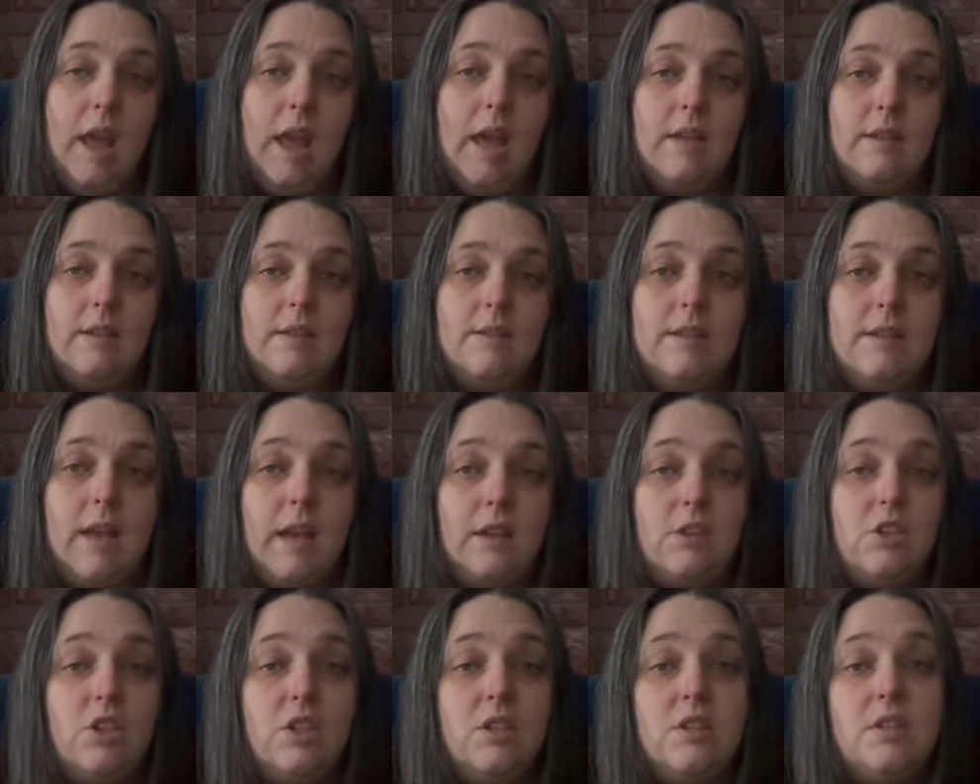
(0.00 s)

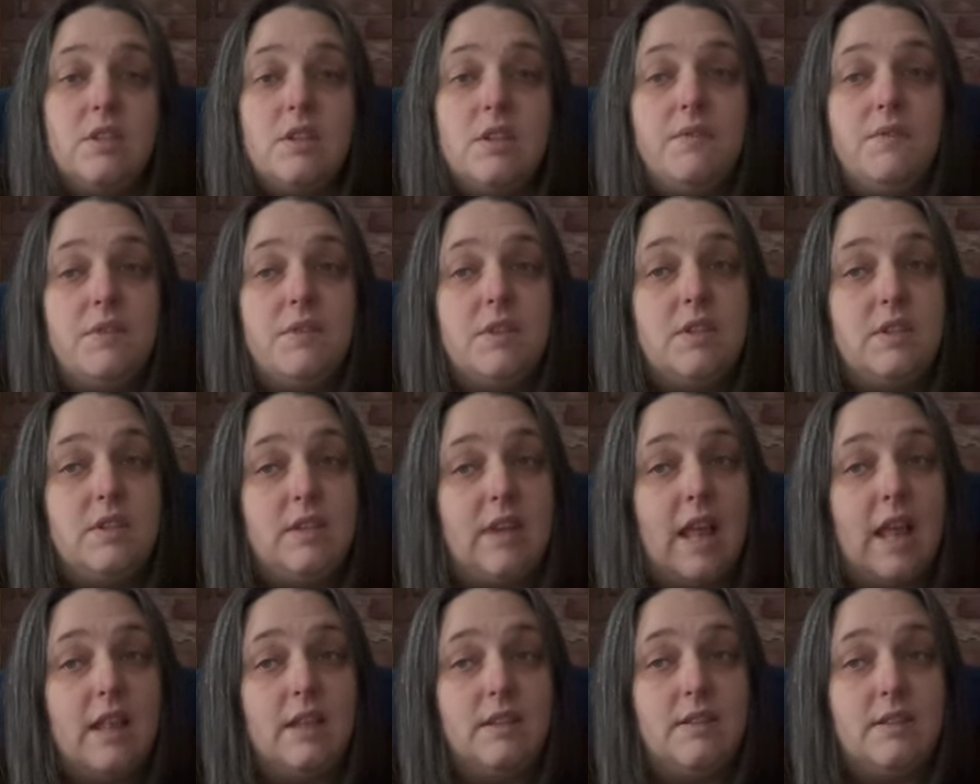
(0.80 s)
Sections of the
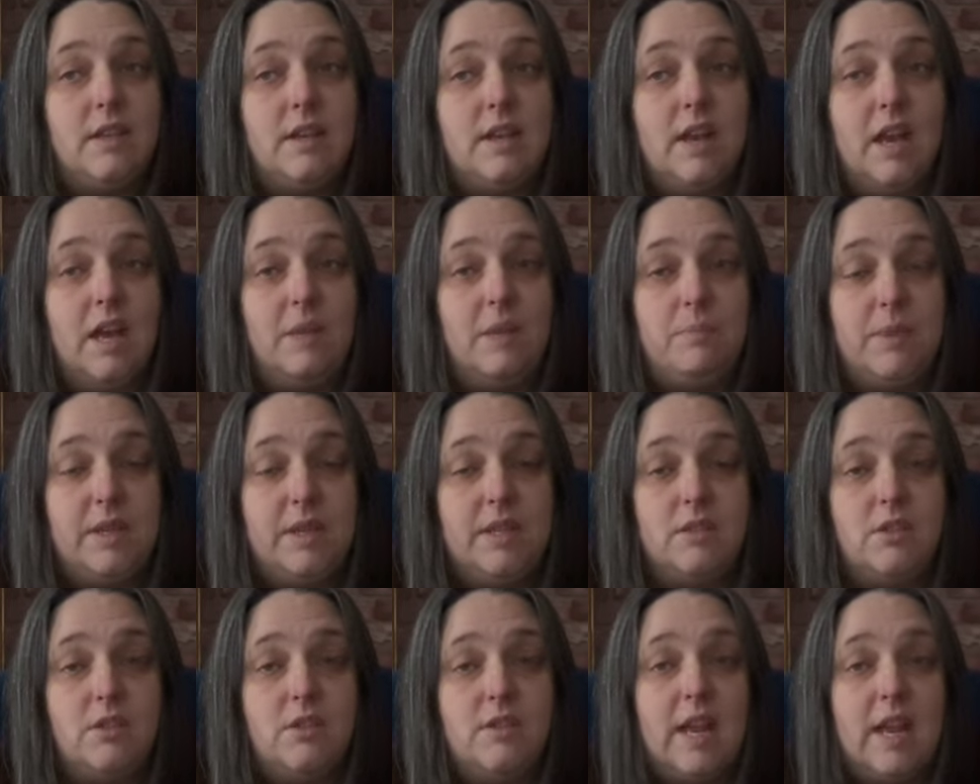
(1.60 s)
skeleton had
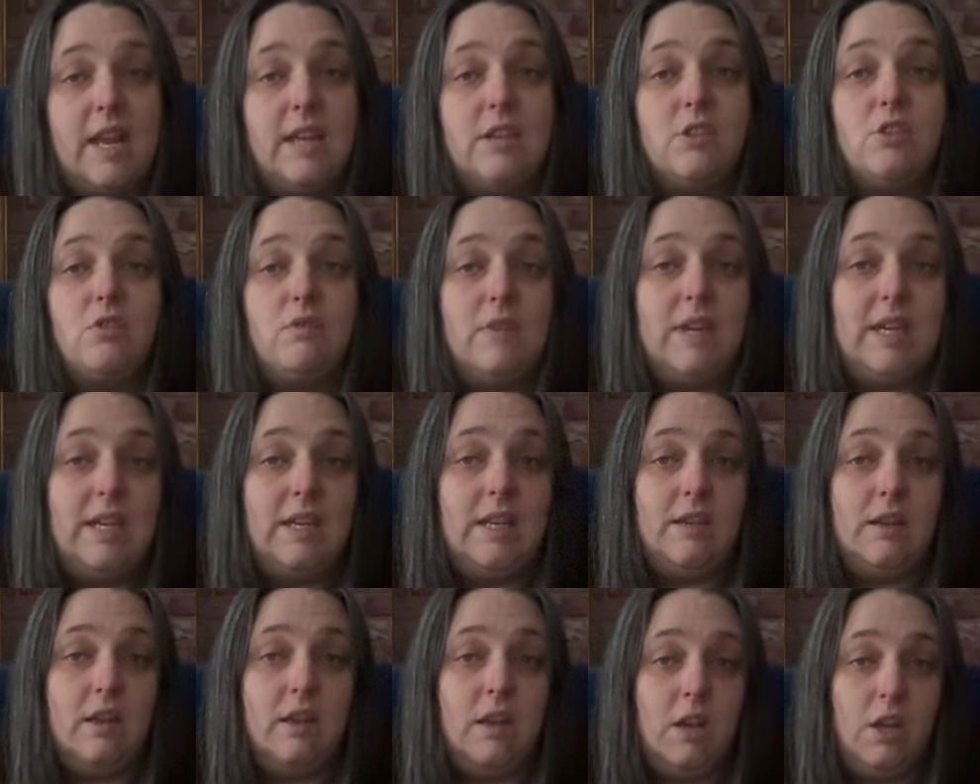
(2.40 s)
been stained
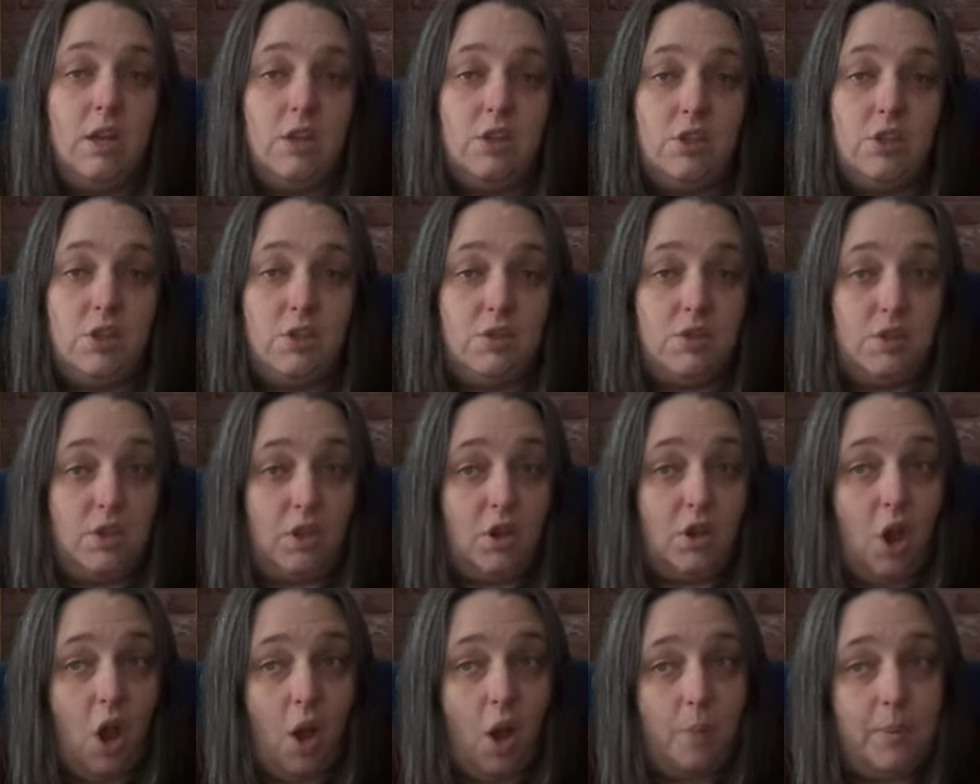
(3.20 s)
green due to the
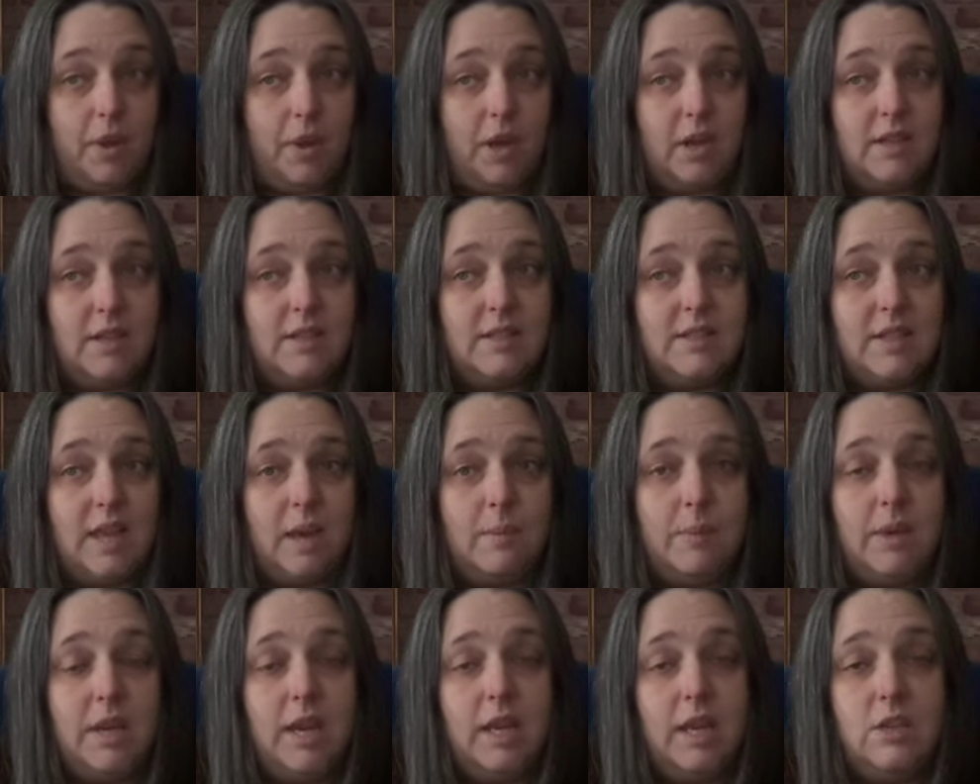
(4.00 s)
copper
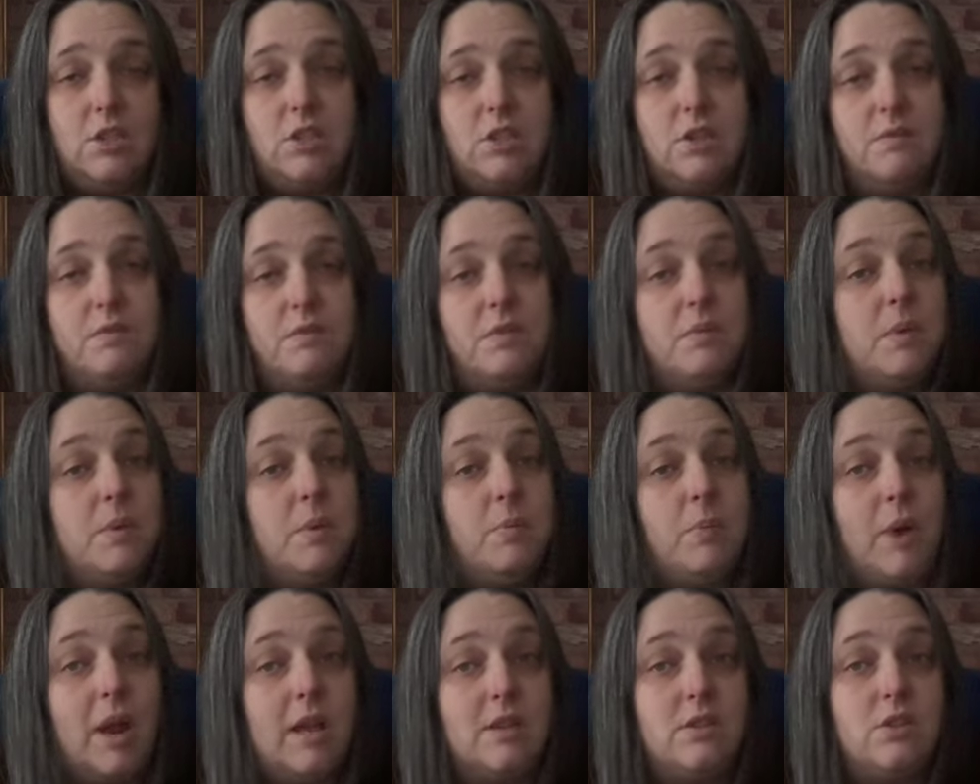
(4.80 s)
contamination from the
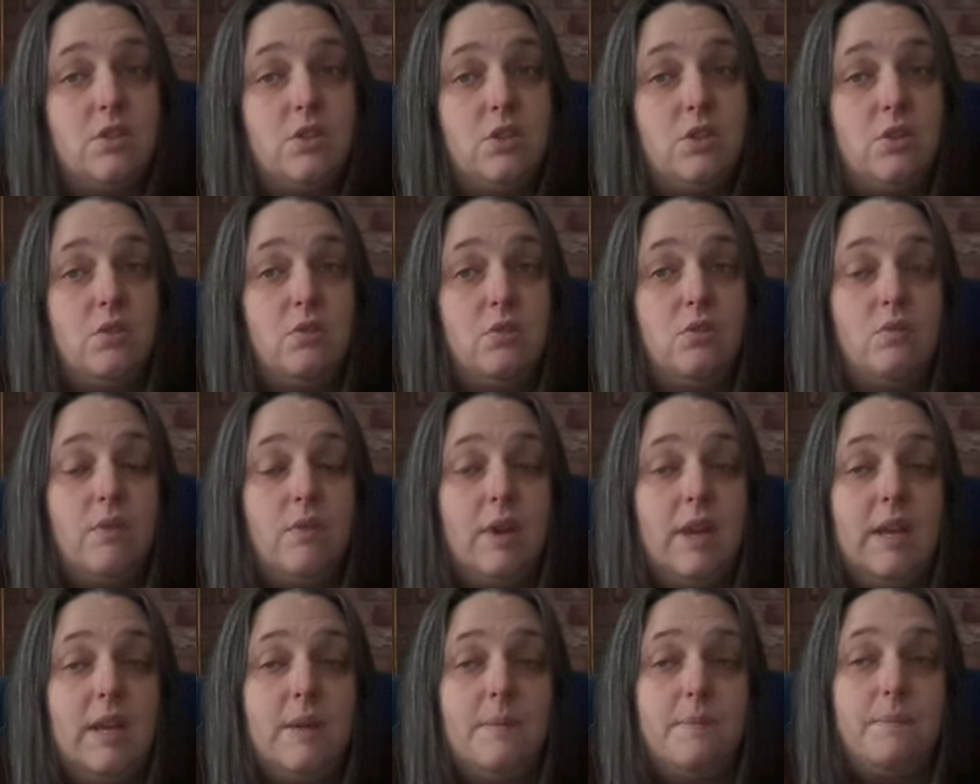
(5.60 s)
brass
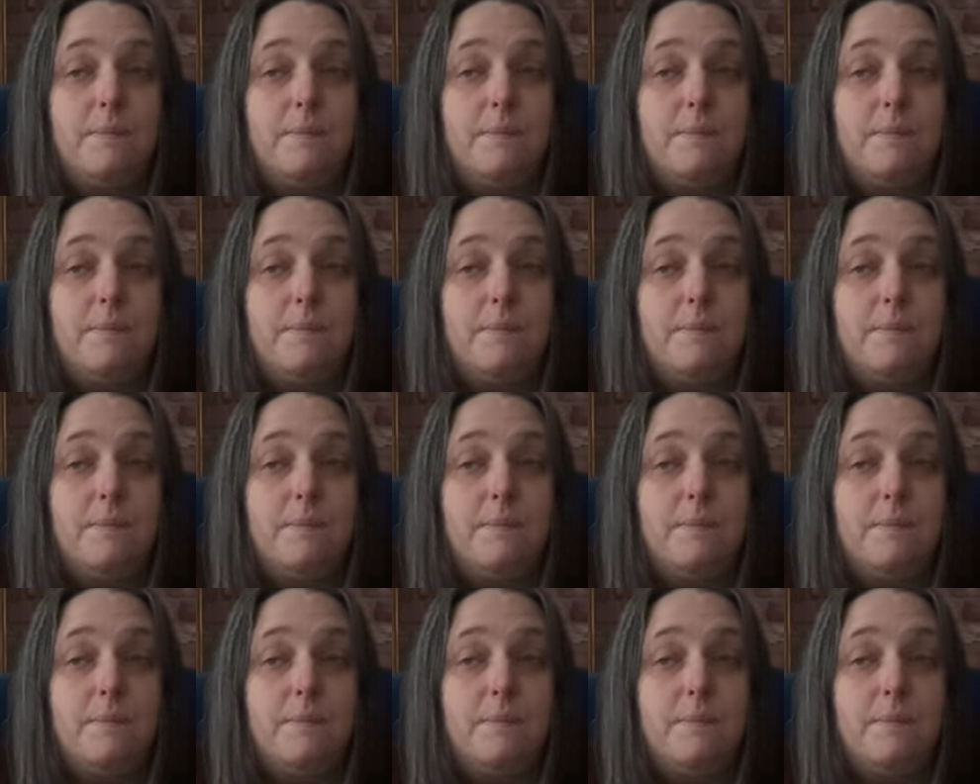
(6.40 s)
jewellery.